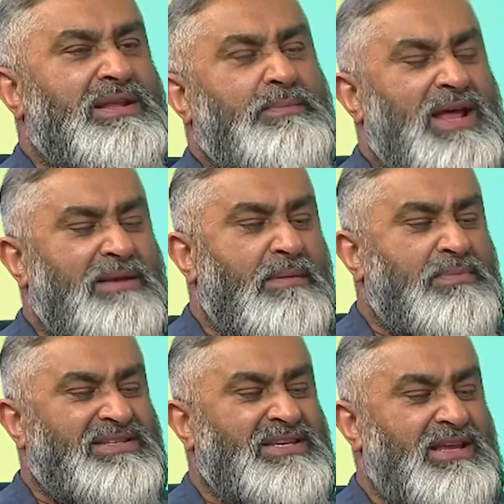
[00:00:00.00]
I mean, I remember
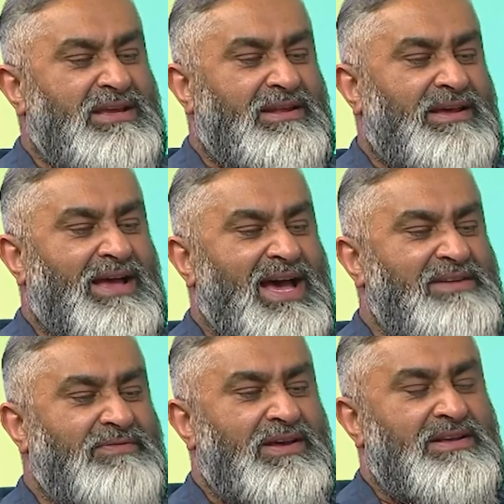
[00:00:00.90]
seeing an
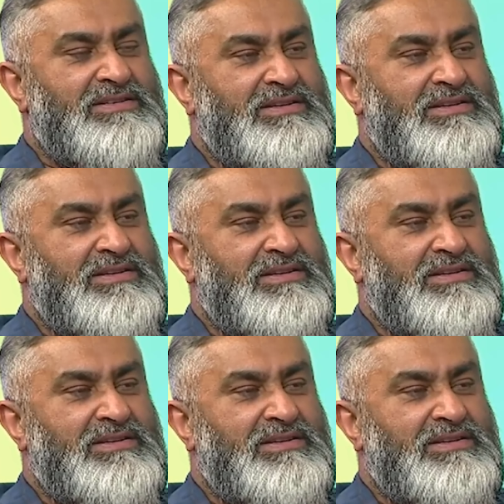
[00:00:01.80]
advert,